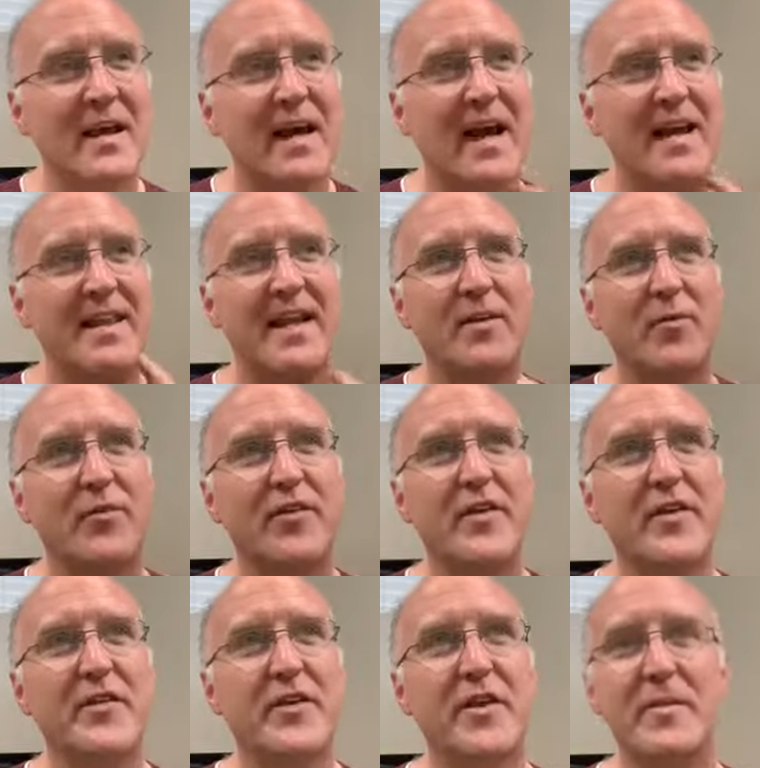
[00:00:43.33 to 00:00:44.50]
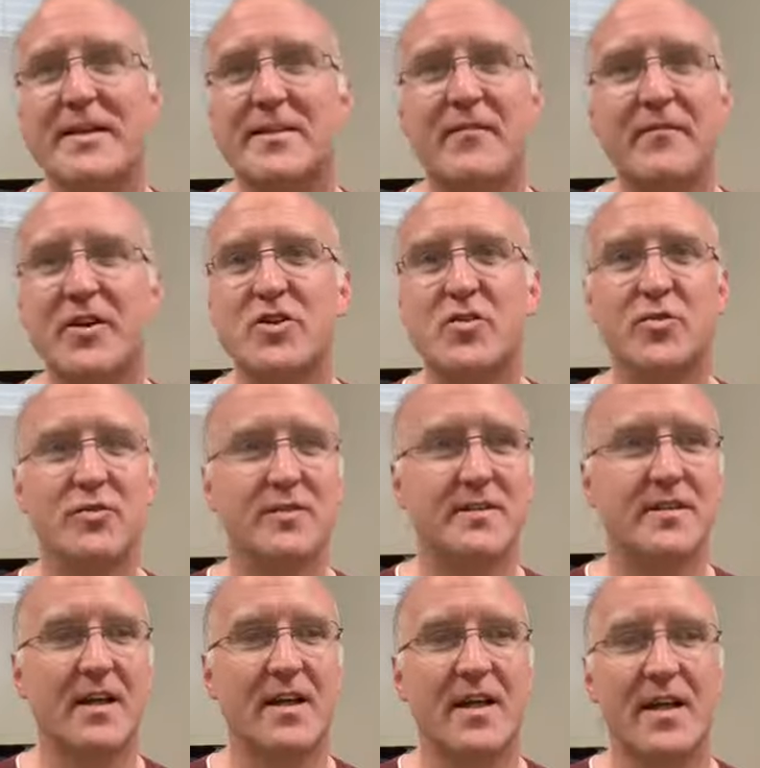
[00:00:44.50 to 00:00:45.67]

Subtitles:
And then also there's going to be some visuals.